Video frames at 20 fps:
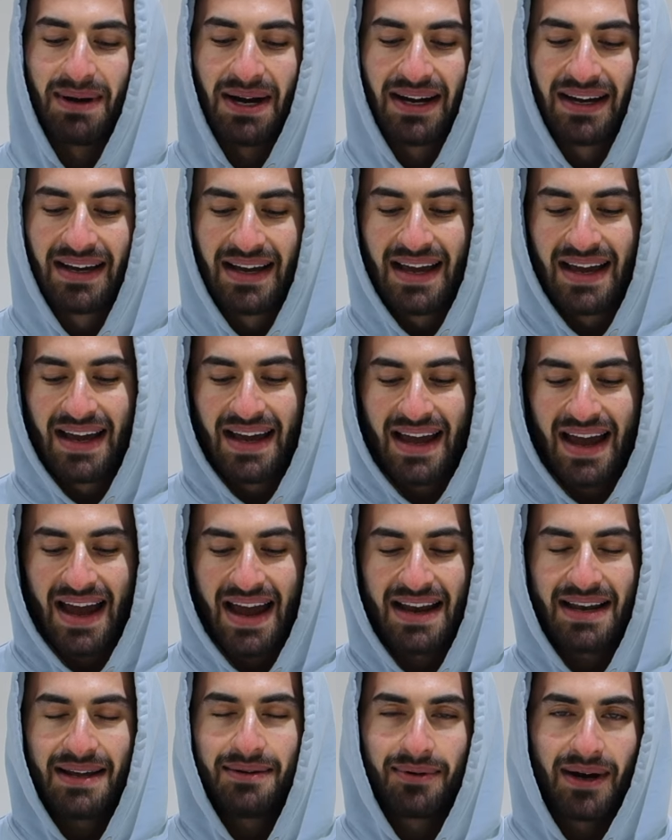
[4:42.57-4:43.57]
But
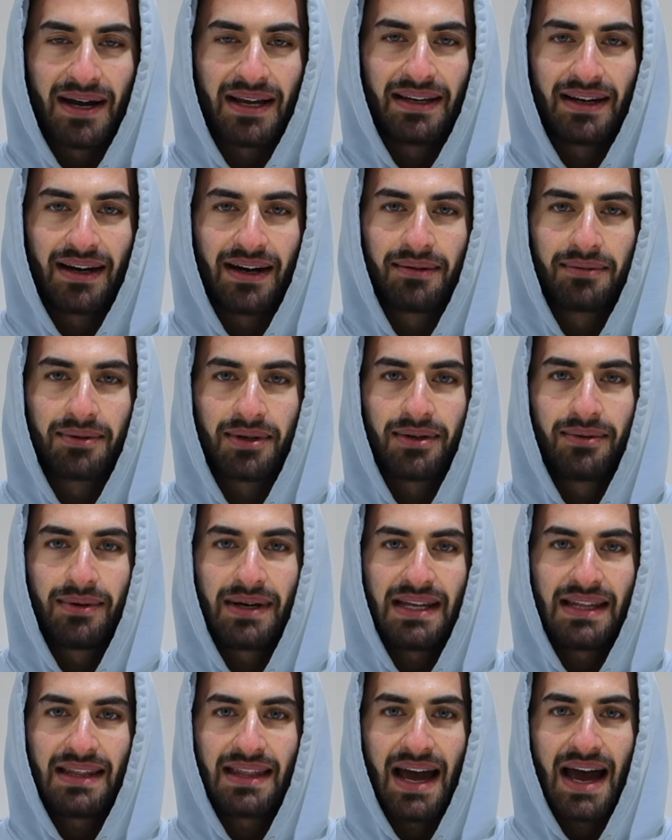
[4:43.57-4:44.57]
anyway, I'm gonna
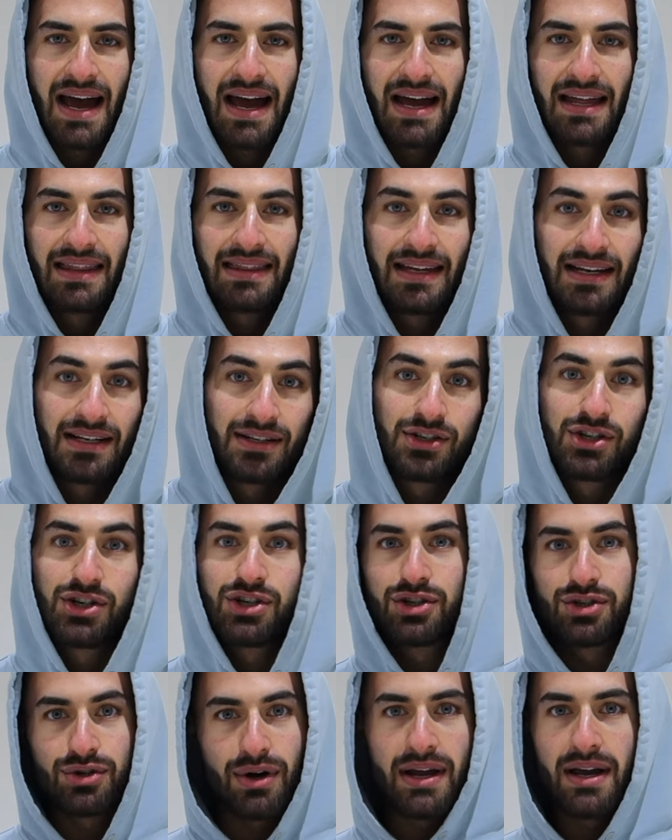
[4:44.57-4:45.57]
eat that, and then
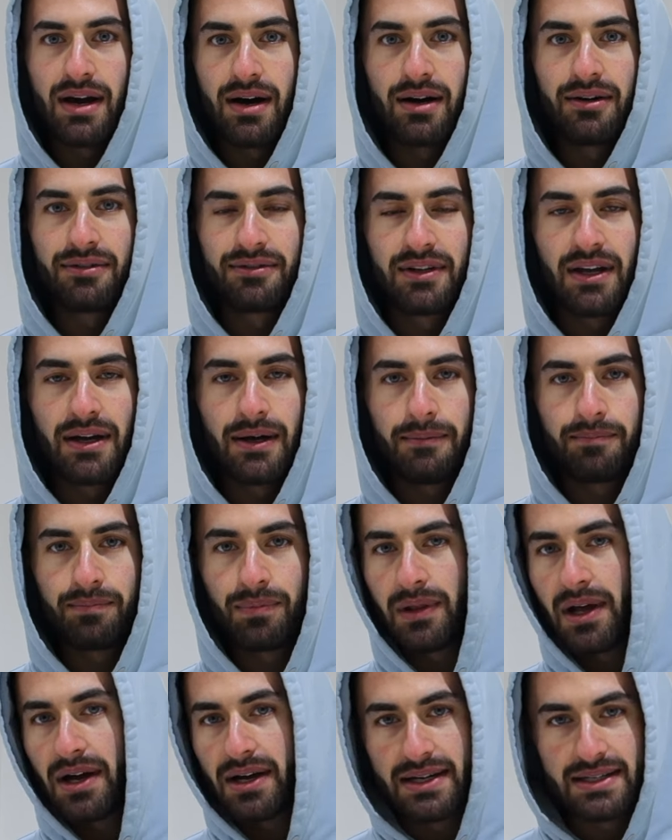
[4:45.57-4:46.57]
straight
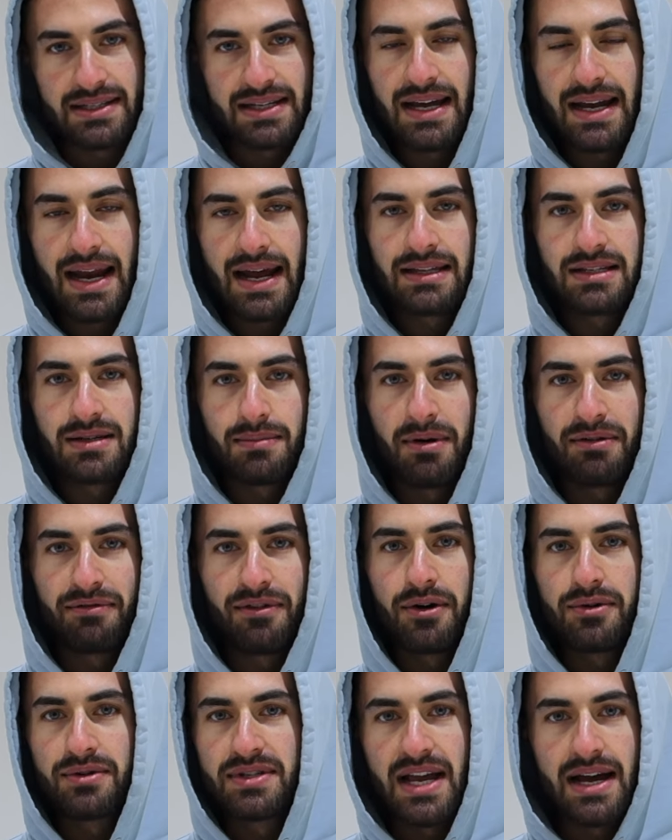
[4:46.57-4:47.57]
after, like I said, head to my
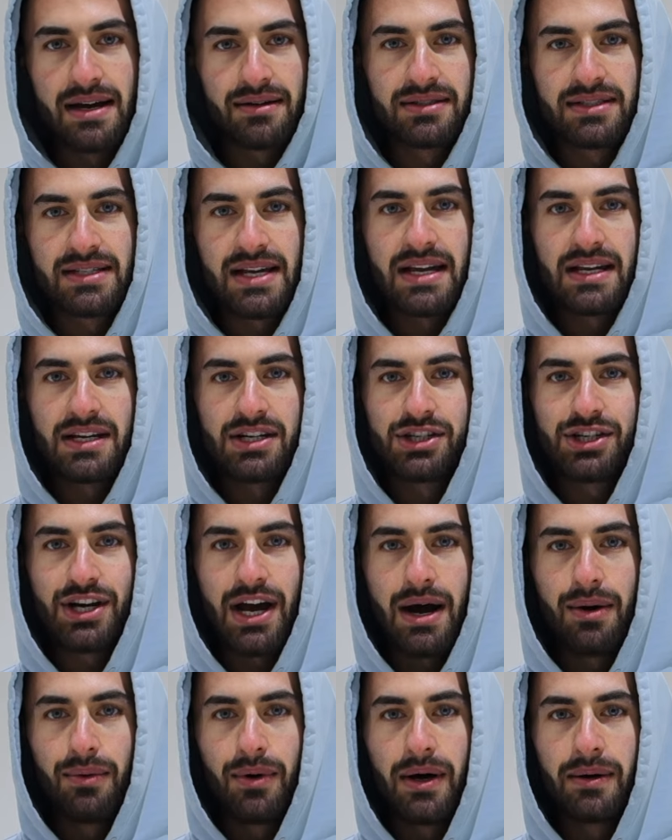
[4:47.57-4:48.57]
folks' house, take a
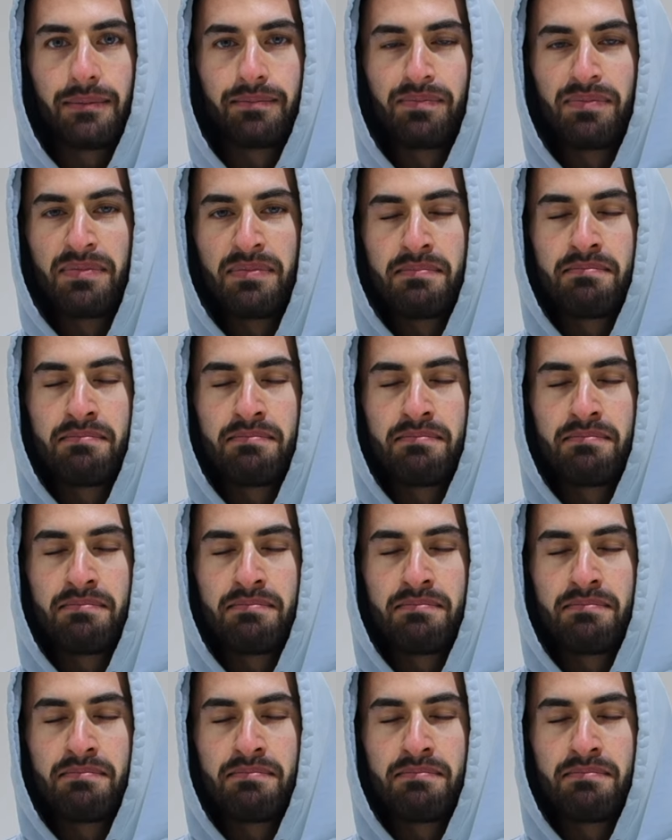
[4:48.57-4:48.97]
shower.